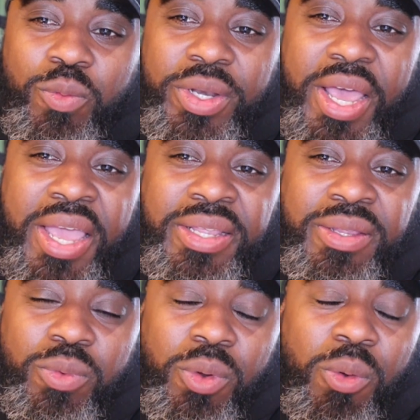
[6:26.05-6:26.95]
when I
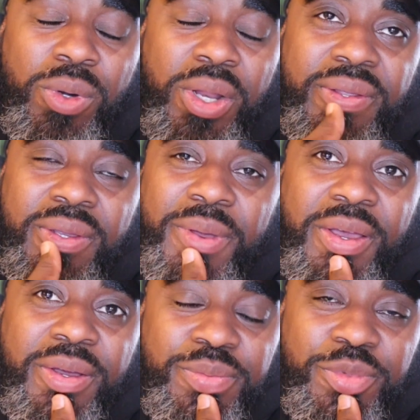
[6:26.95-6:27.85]
when I think
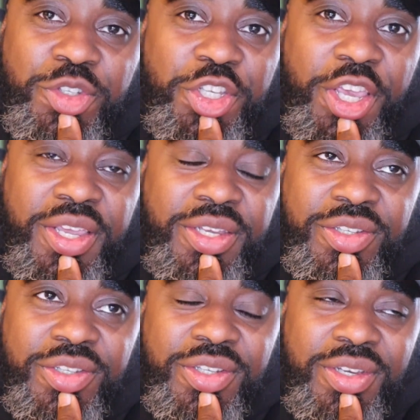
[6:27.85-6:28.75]
about
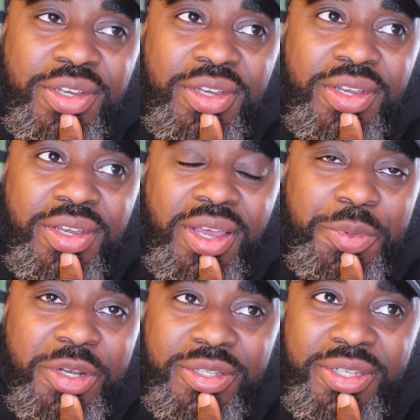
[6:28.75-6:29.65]
change, I
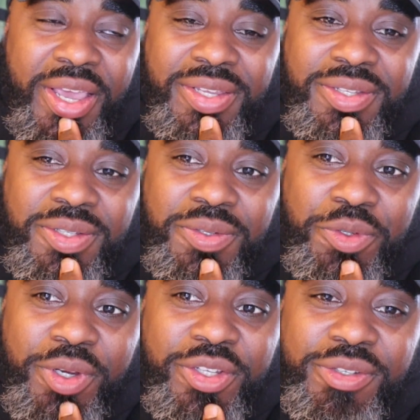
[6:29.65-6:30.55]
mean, it's the essence of
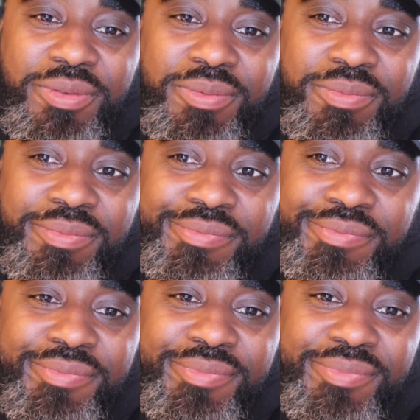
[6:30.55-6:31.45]
creation.
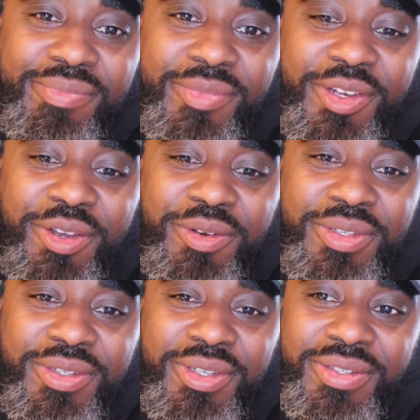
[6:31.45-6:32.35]
You know,
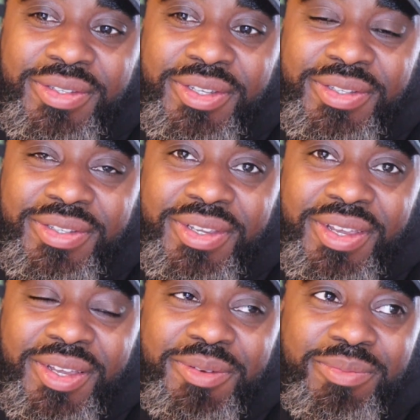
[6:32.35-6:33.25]
it's it's it's
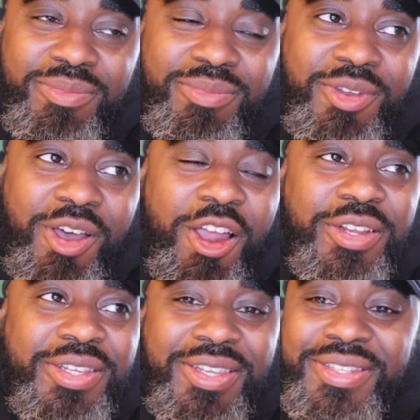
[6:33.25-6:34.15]
um, the
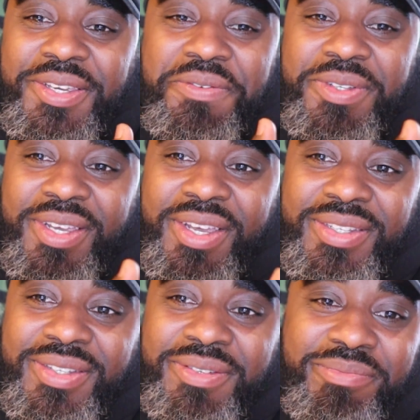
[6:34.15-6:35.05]
architect's gift to
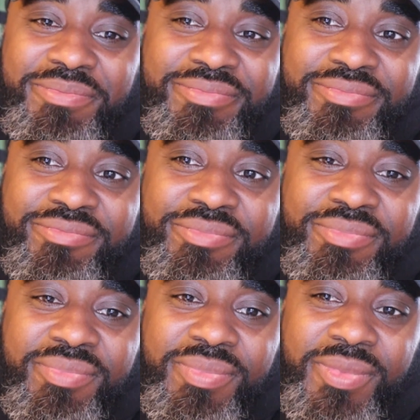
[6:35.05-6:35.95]
us.
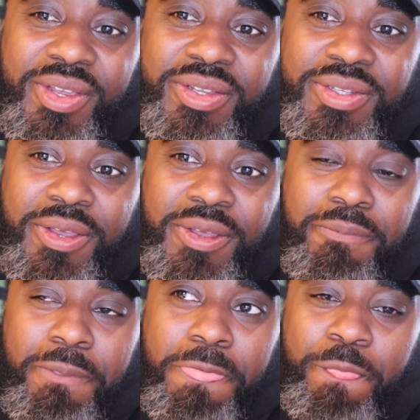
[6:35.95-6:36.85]
It's
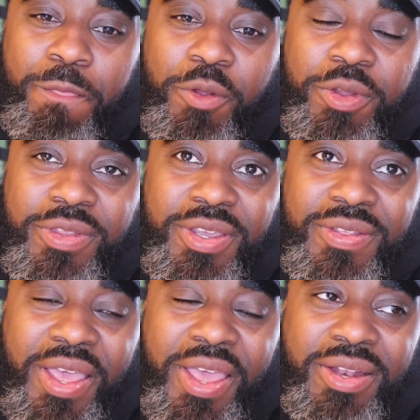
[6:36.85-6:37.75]
um, the only
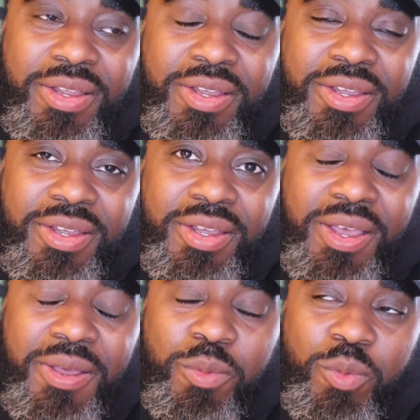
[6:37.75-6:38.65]
thing that
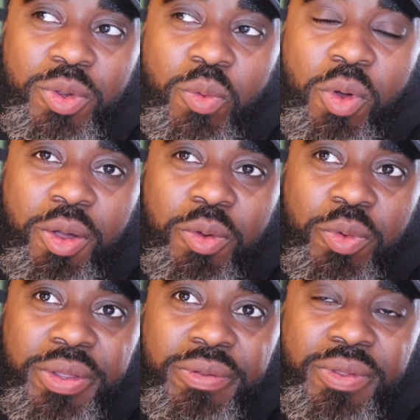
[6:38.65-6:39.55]
um, we walk
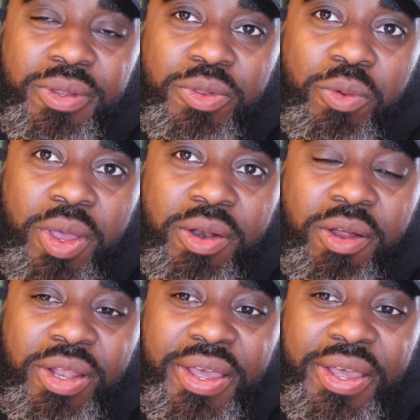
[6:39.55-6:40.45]
with throughout
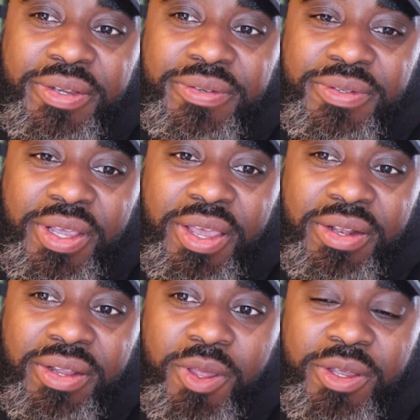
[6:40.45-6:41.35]
our lives
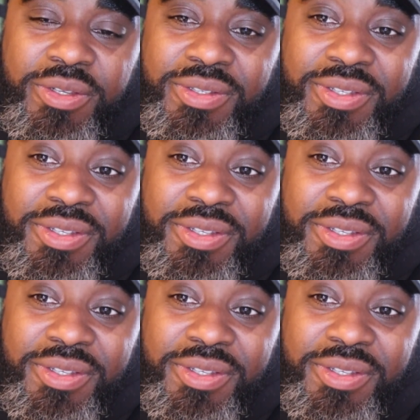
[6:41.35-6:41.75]
that it's